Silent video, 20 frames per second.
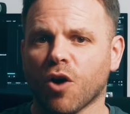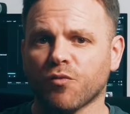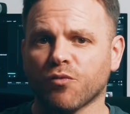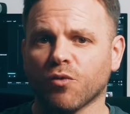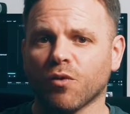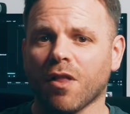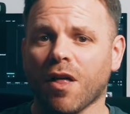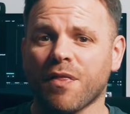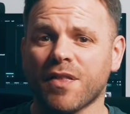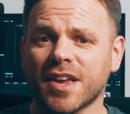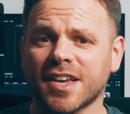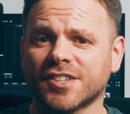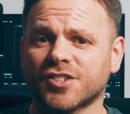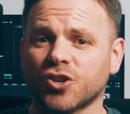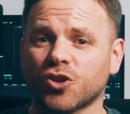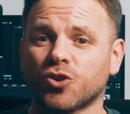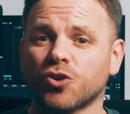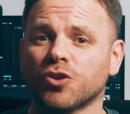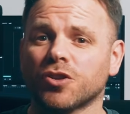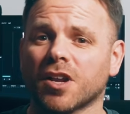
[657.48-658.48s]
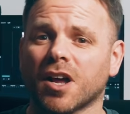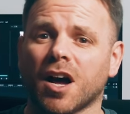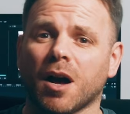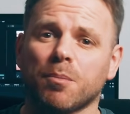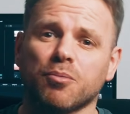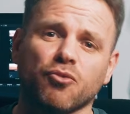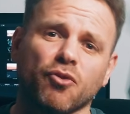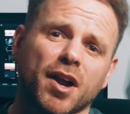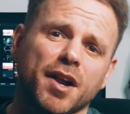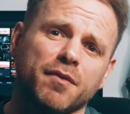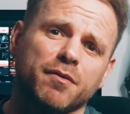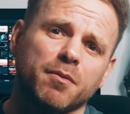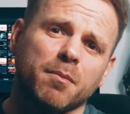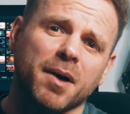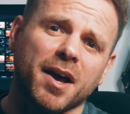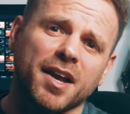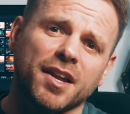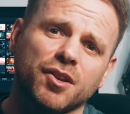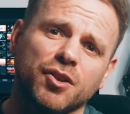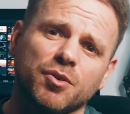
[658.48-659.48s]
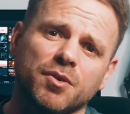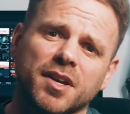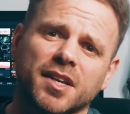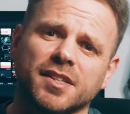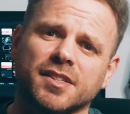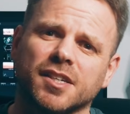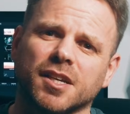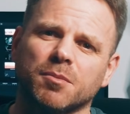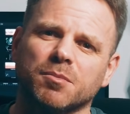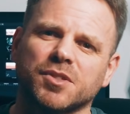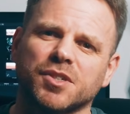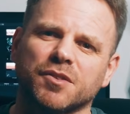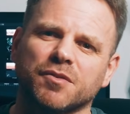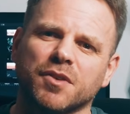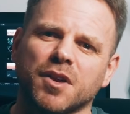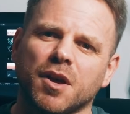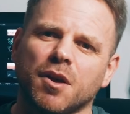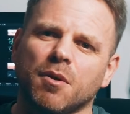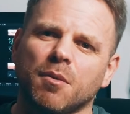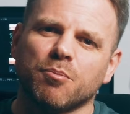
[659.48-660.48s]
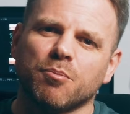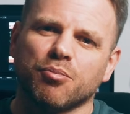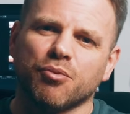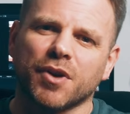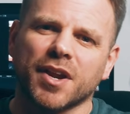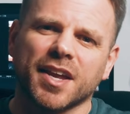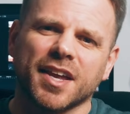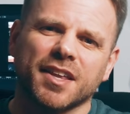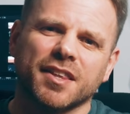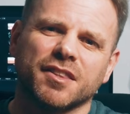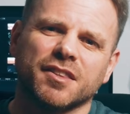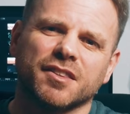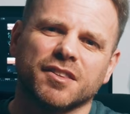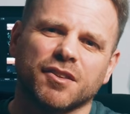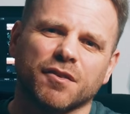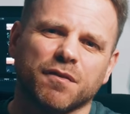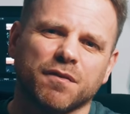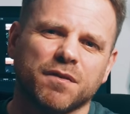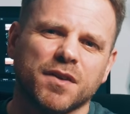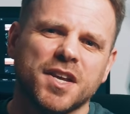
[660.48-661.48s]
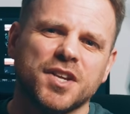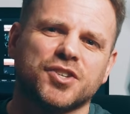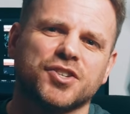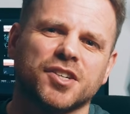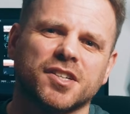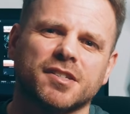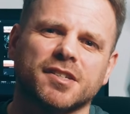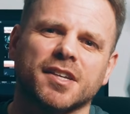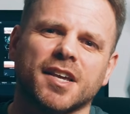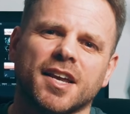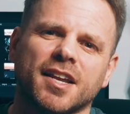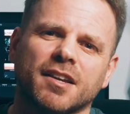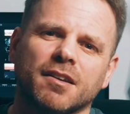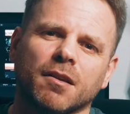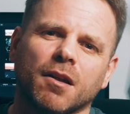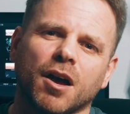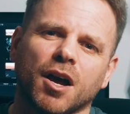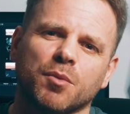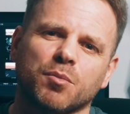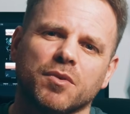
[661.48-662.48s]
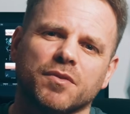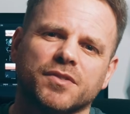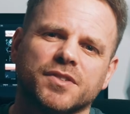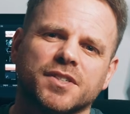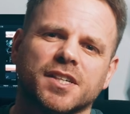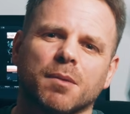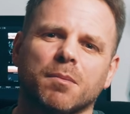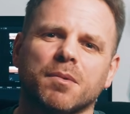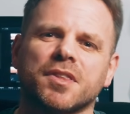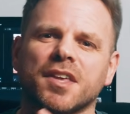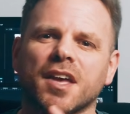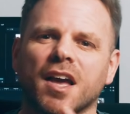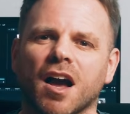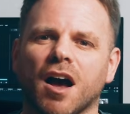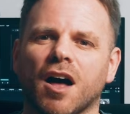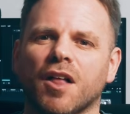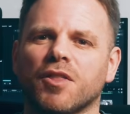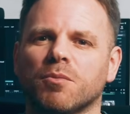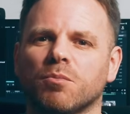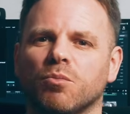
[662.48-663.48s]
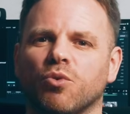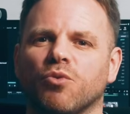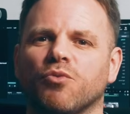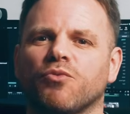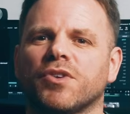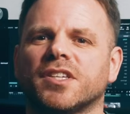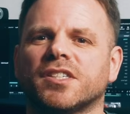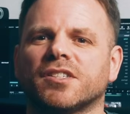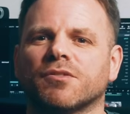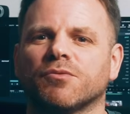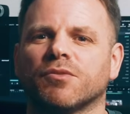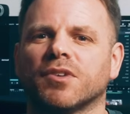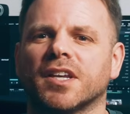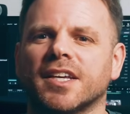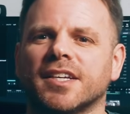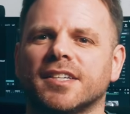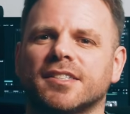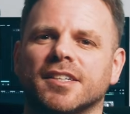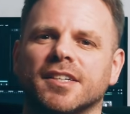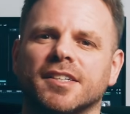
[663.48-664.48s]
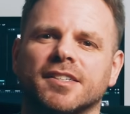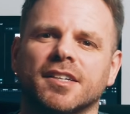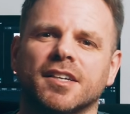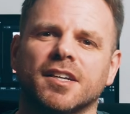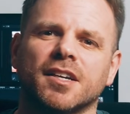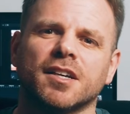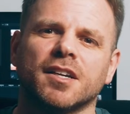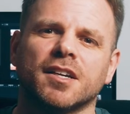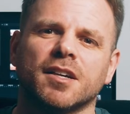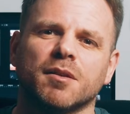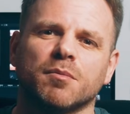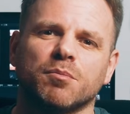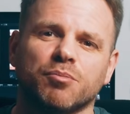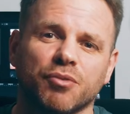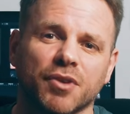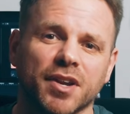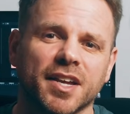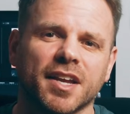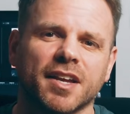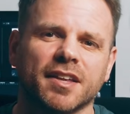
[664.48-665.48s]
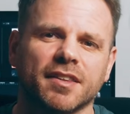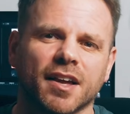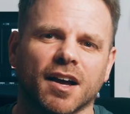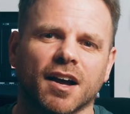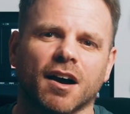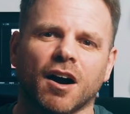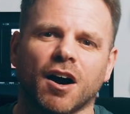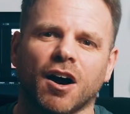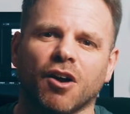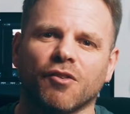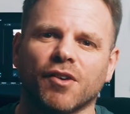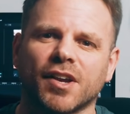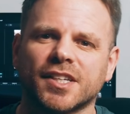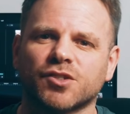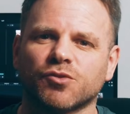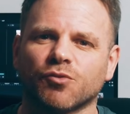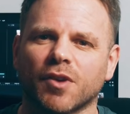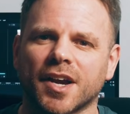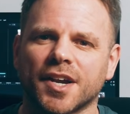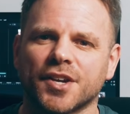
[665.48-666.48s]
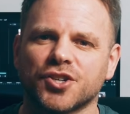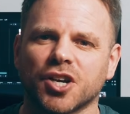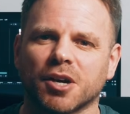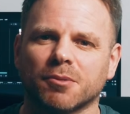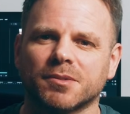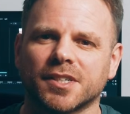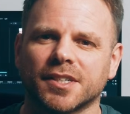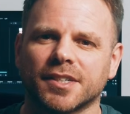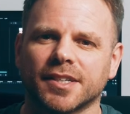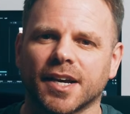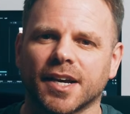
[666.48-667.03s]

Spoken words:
Overall, I think it's a good upgrade from Haylou in terms of bringing the features in line with some of their other more recent releases, bringing that RS range up to